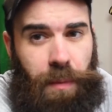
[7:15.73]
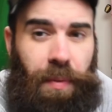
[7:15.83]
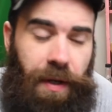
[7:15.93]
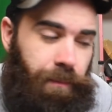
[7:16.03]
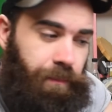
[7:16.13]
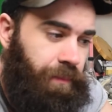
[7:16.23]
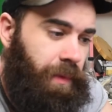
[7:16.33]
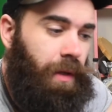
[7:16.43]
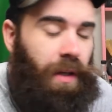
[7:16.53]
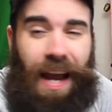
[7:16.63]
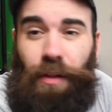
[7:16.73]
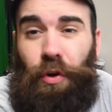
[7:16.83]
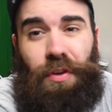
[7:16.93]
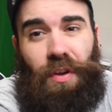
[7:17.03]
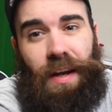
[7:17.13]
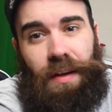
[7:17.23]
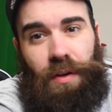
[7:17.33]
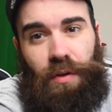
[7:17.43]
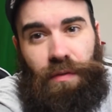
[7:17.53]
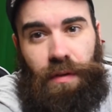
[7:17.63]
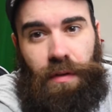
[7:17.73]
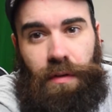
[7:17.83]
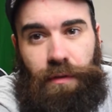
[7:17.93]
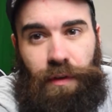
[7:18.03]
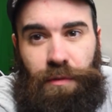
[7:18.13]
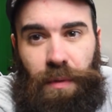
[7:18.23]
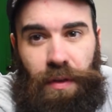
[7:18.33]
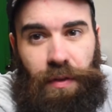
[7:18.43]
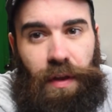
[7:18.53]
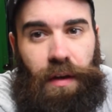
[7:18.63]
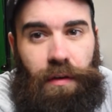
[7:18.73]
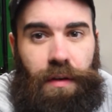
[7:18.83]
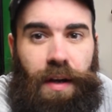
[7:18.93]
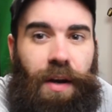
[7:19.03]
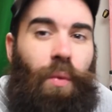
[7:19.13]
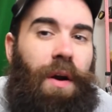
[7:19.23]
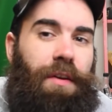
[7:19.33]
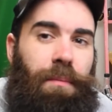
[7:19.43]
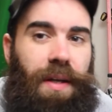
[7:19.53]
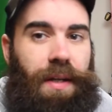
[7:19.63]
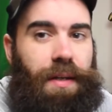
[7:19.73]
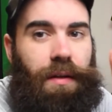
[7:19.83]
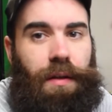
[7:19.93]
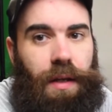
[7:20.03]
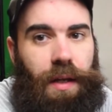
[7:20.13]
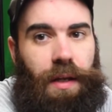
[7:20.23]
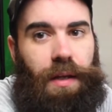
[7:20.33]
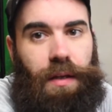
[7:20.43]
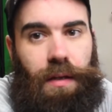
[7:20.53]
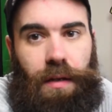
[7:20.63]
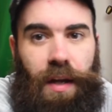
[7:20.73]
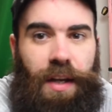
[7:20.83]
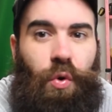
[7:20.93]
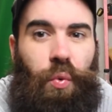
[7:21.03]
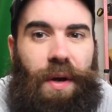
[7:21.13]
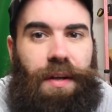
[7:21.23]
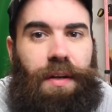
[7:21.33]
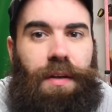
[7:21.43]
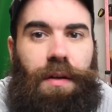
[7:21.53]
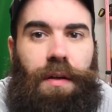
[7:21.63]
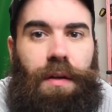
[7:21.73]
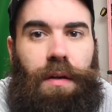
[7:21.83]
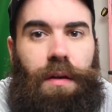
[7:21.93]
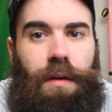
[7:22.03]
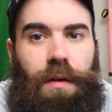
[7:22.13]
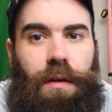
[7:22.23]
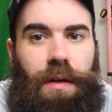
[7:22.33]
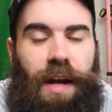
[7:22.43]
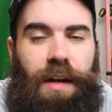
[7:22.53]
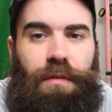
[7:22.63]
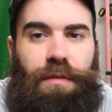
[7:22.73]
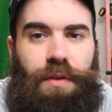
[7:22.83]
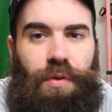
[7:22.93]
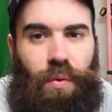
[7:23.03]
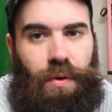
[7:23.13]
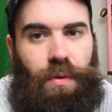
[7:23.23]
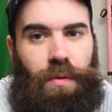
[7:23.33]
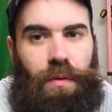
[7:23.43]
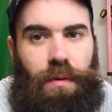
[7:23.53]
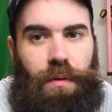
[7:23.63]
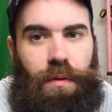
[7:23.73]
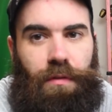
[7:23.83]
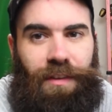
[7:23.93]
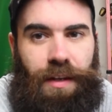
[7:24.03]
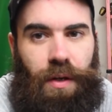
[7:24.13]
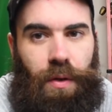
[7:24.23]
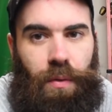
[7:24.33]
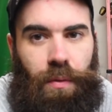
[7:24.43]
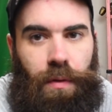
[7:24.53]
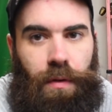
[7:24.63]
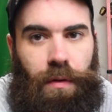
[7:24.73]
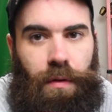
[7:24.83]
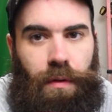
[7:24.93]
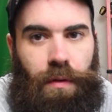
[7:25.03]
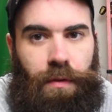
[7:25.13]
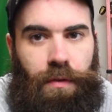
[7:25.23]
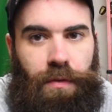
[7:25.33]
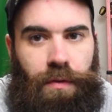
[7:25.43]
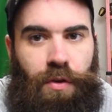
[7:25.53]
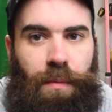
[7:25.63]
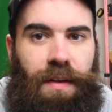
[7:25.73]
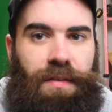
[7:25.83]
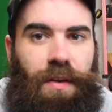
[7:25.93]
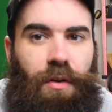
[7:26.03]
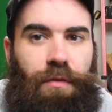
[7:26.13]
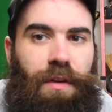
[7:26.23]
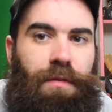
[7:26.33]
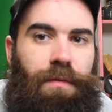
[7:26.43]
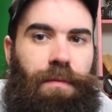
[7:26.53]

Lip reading: But I learned a lot over the first month and kind of wanted to make a quick kind of tutorial video to myself if